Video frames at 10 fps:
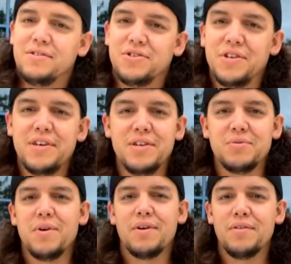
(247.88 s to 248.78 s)
She's
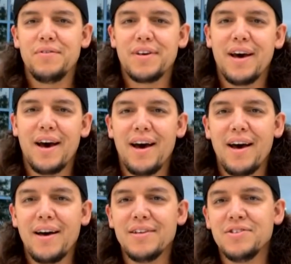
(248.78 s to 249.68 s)
one of a
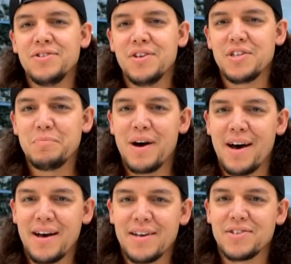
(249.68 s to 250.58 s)
kind, just
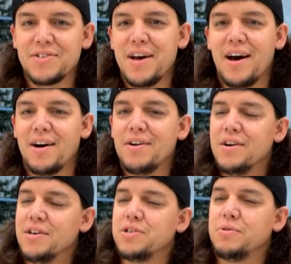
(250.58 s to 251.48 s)
my style.
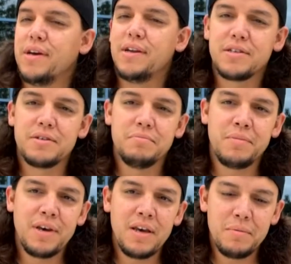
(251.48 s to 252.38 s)
Sweet as can
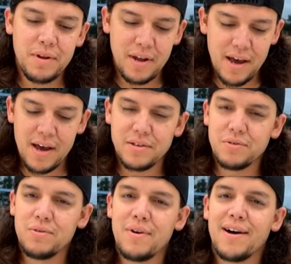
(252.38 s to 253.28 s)
be, but has a
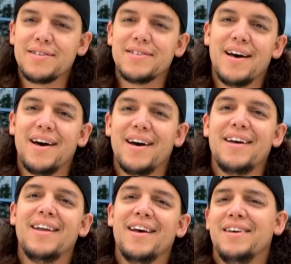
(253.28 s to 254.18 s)
wild
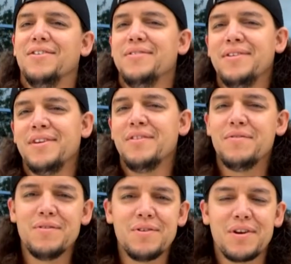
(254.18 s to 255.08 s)
side. You can give
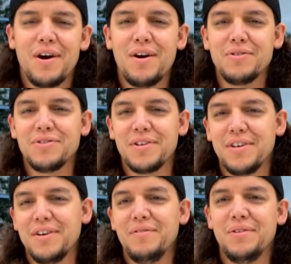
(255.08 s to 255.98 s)
her a call, she'll
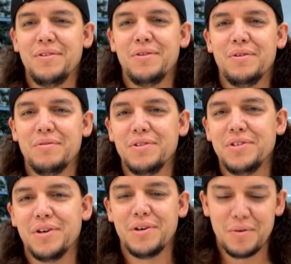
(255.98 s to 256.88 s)
give you a
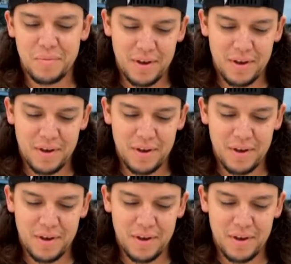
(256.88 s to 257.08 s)
jump